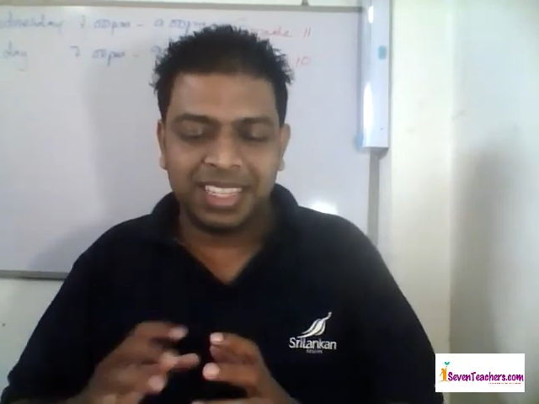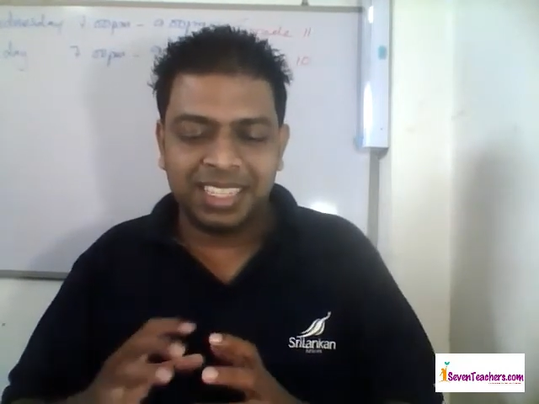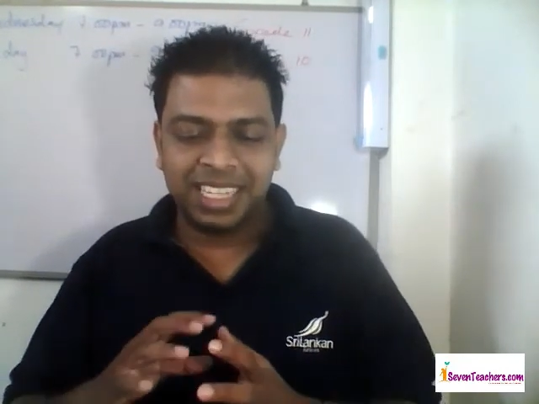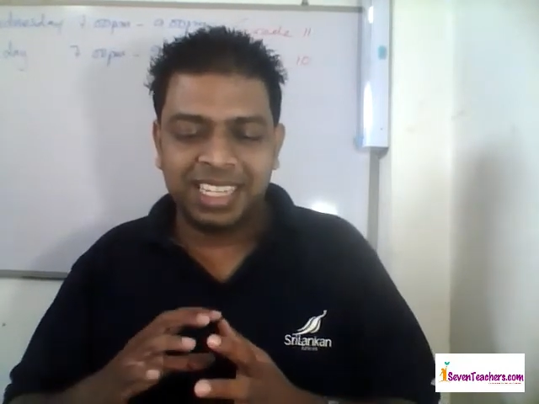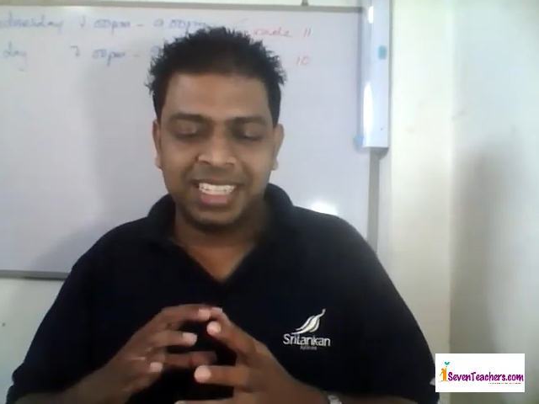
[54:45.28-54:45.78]

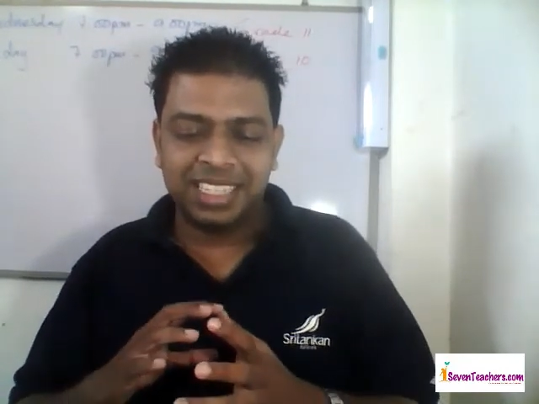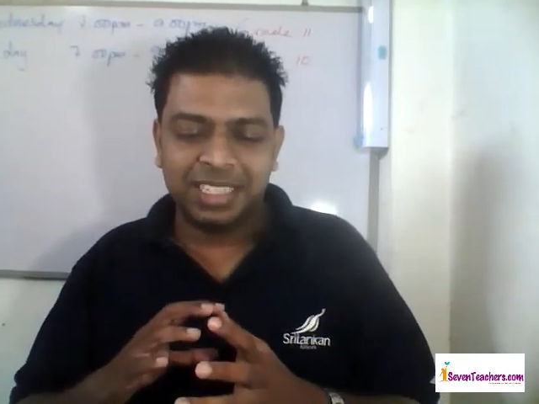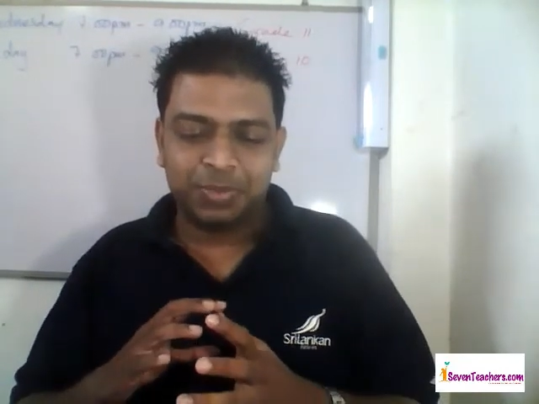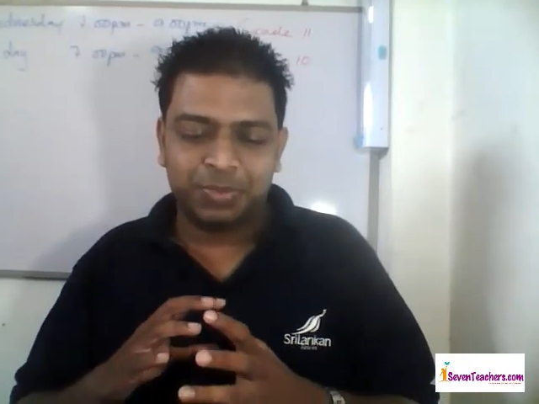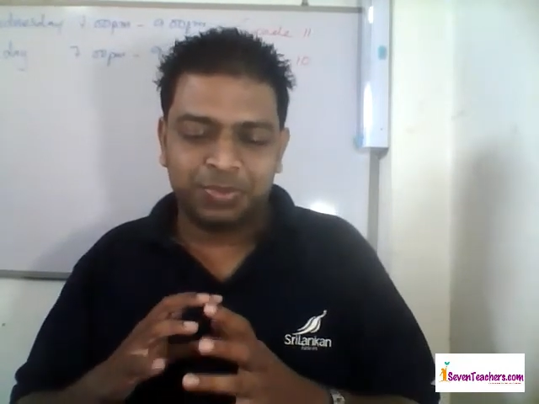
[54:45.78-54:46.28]
Jagan
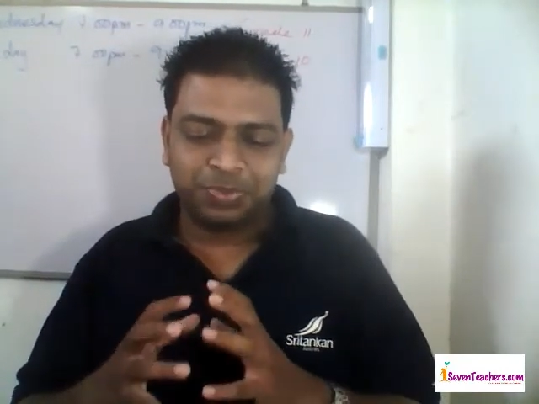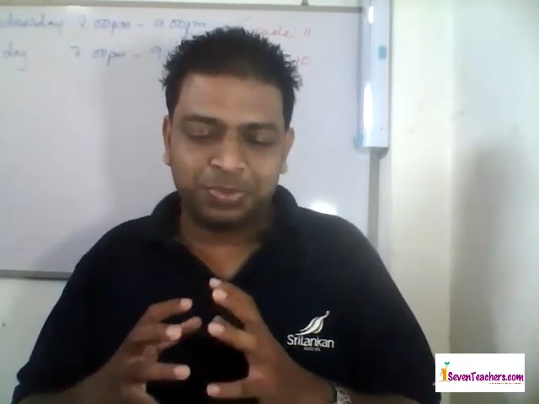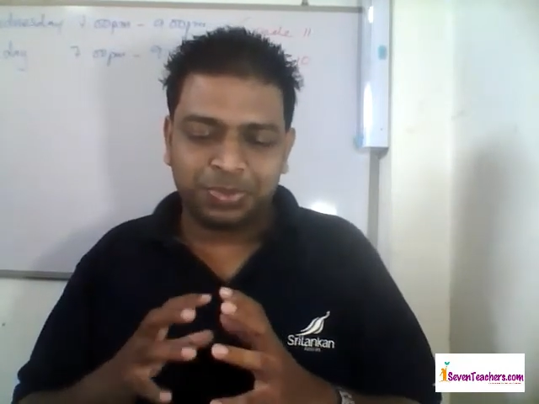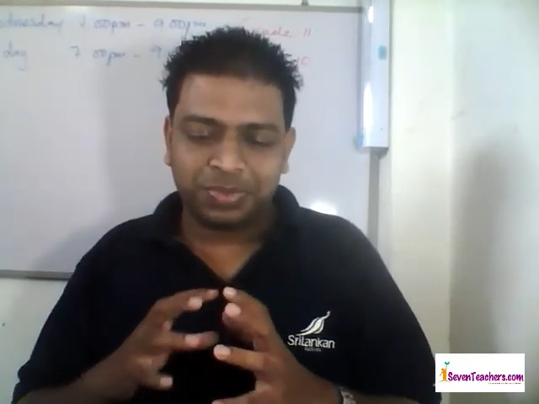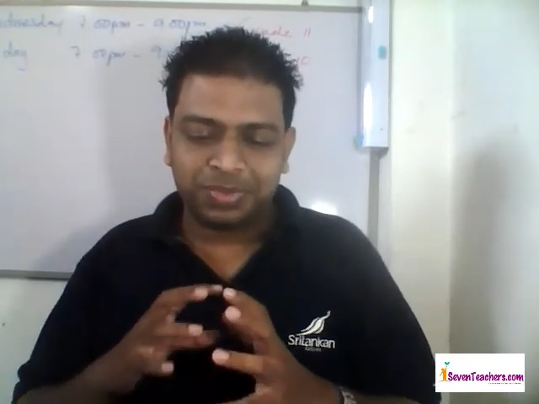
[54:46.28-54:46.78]

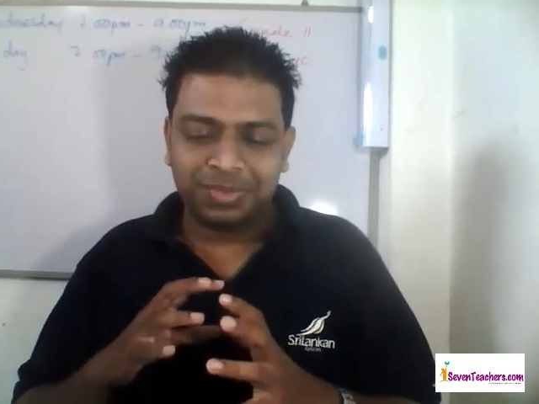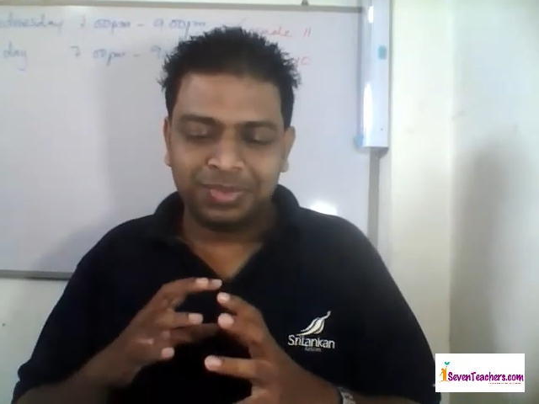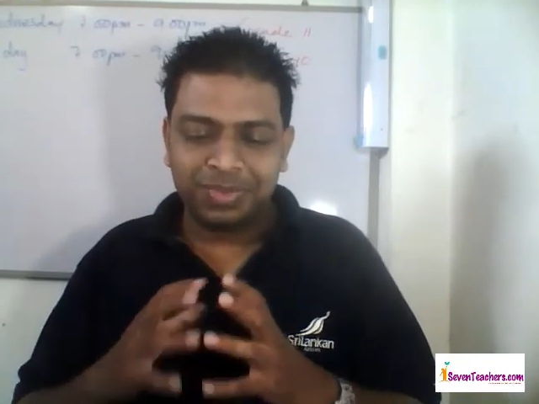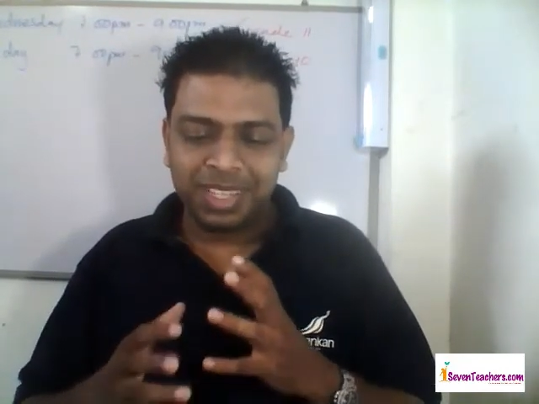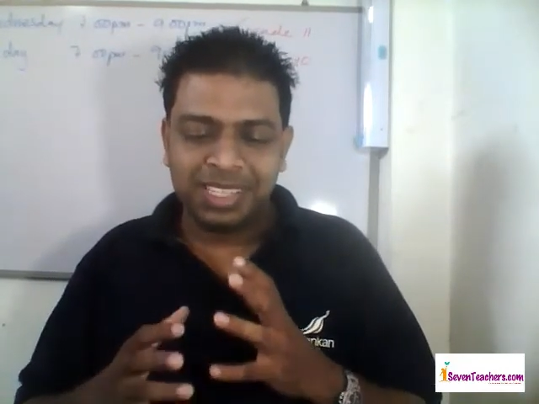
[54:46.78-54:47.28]

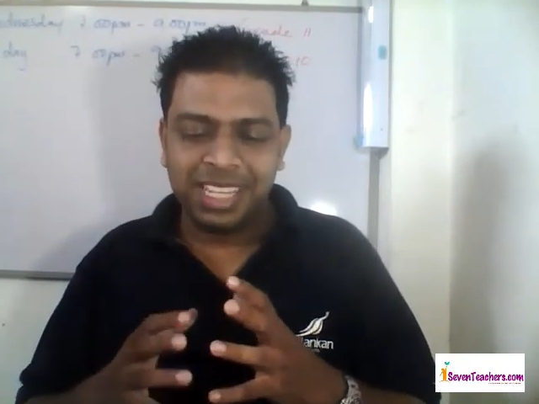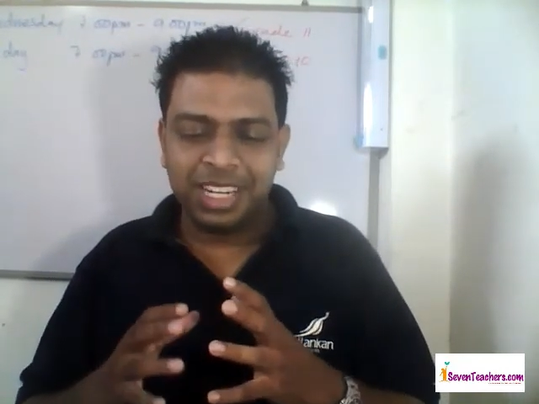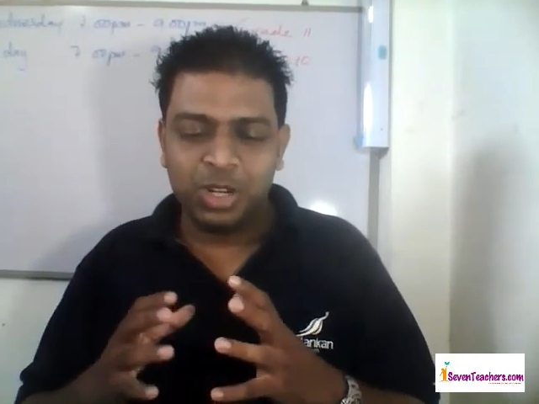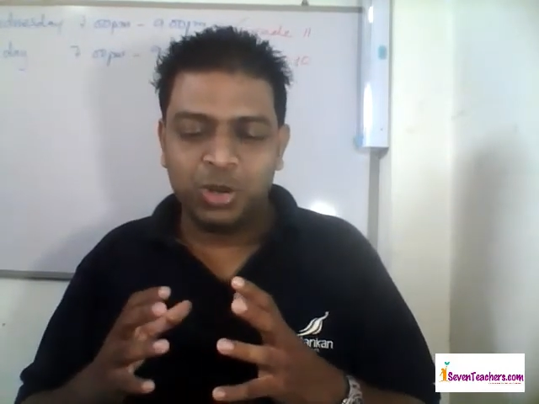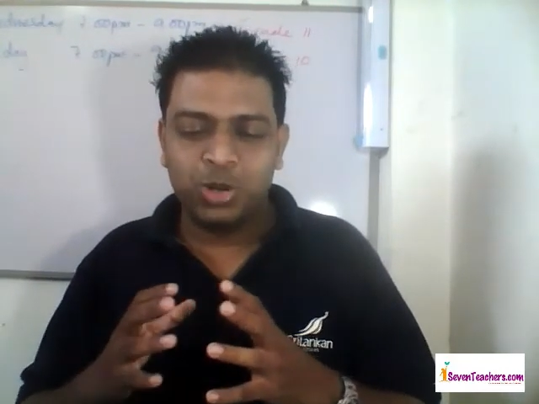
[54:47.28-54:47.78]

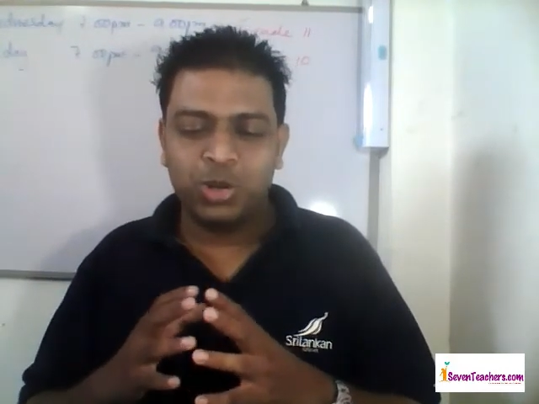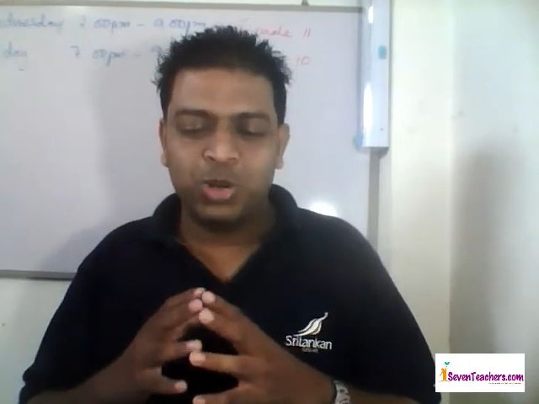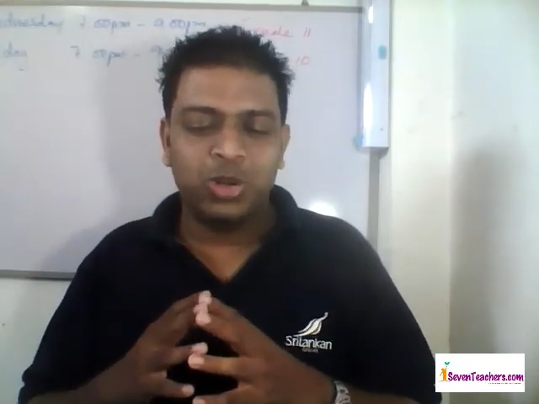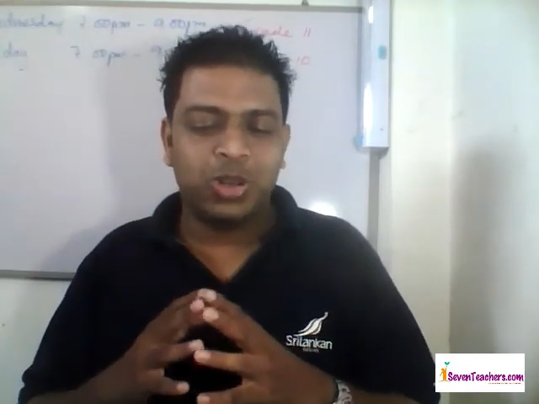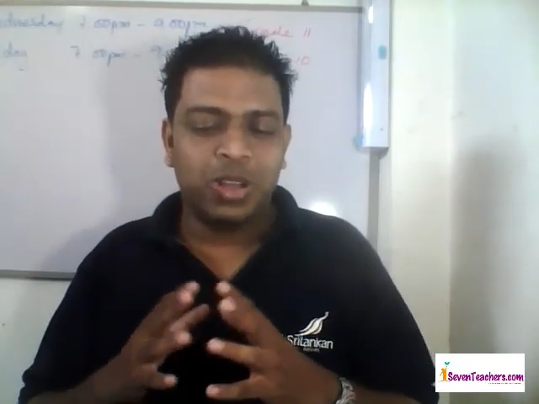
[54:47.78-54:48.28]
said,
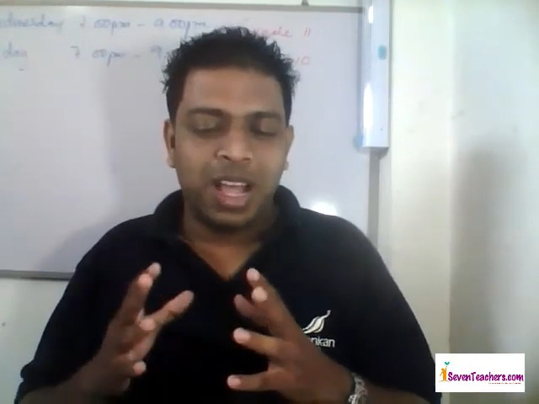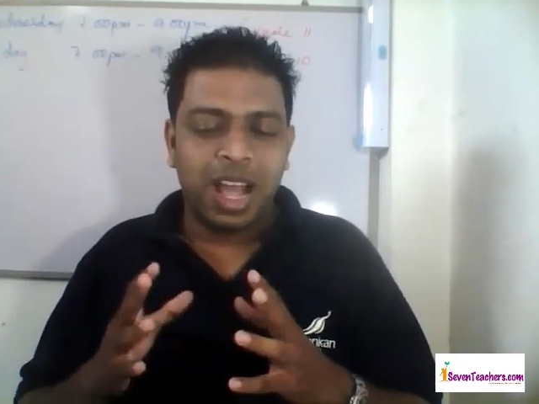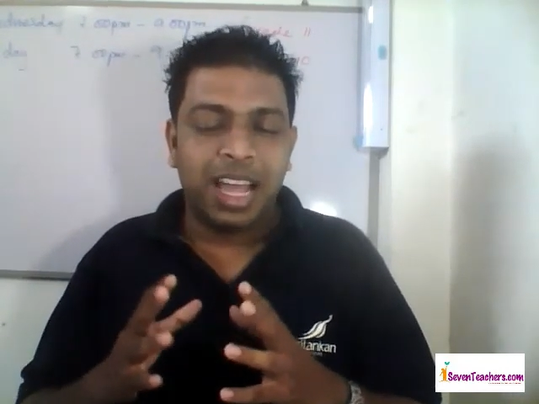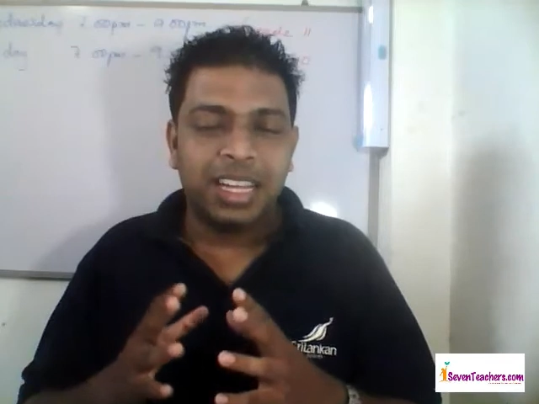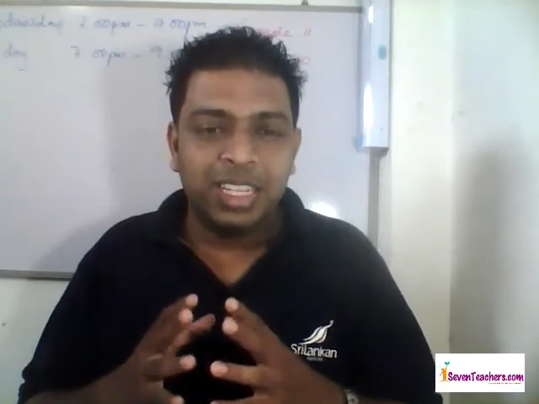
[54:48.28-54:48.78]
no.
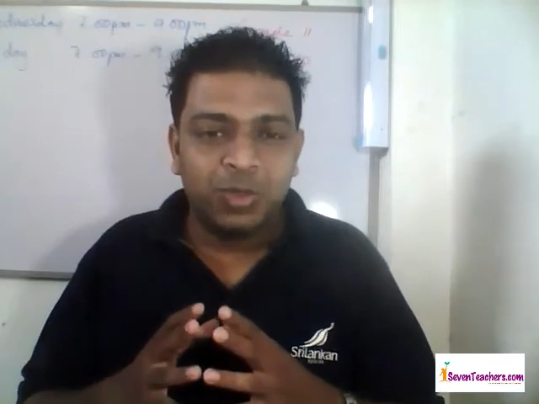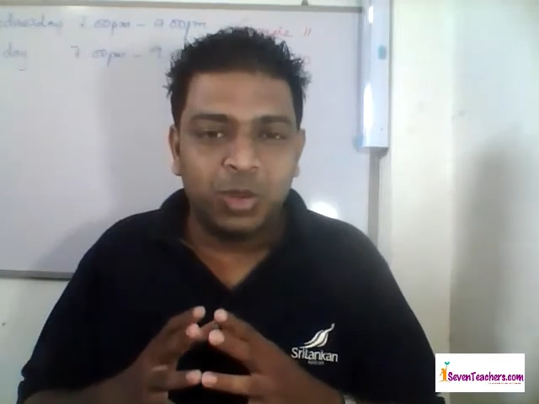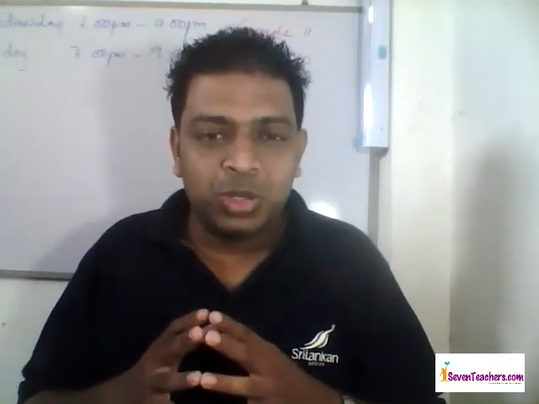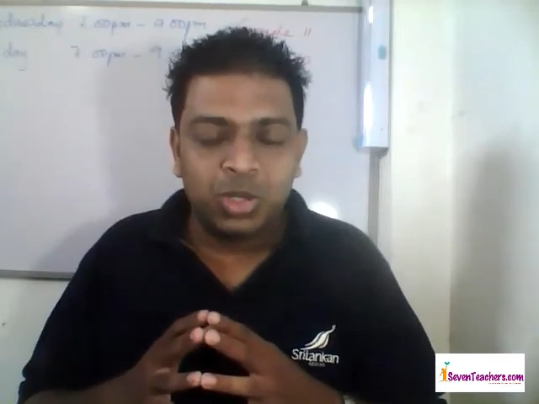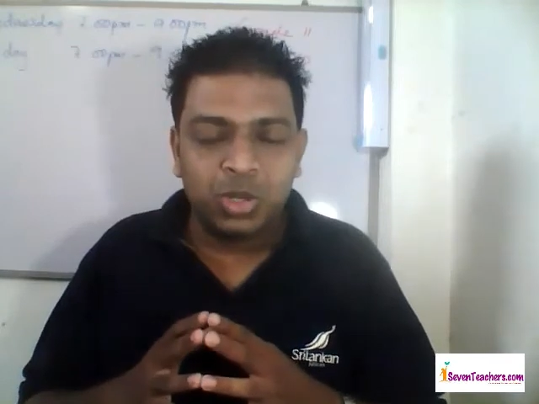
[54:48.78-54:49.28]
I didn't
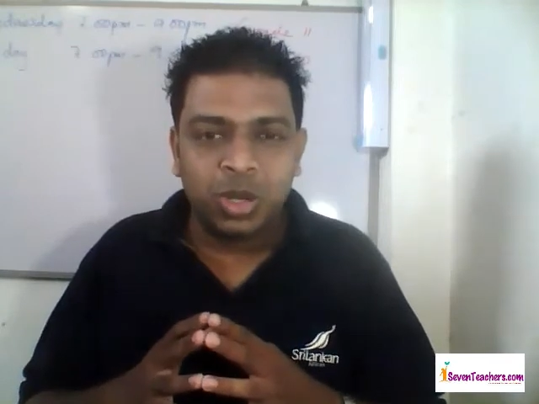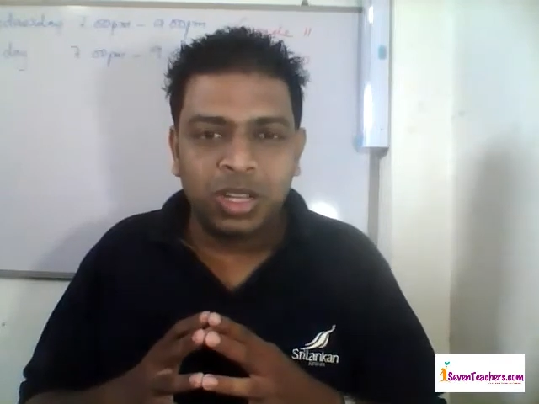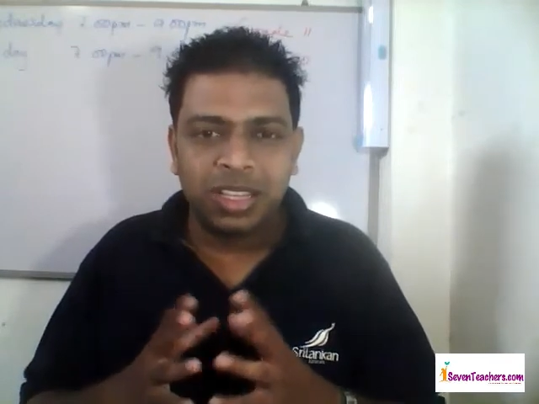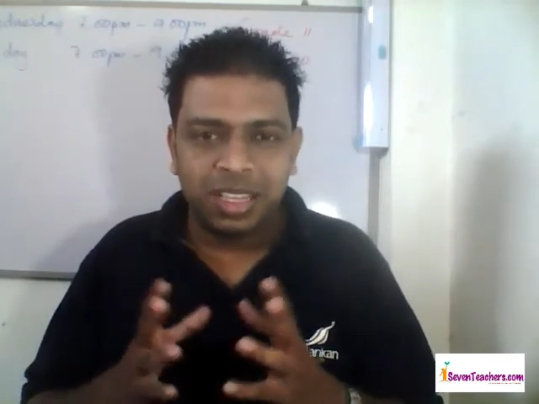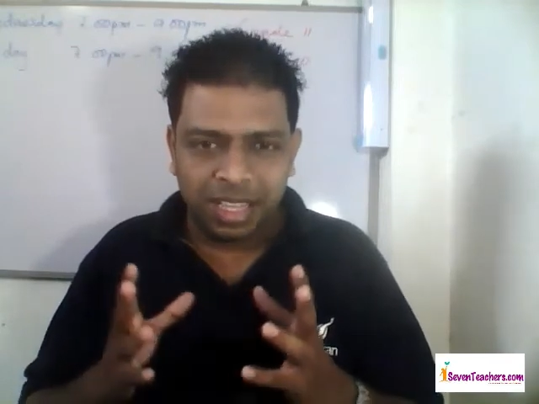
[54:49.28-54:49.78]
want to knock.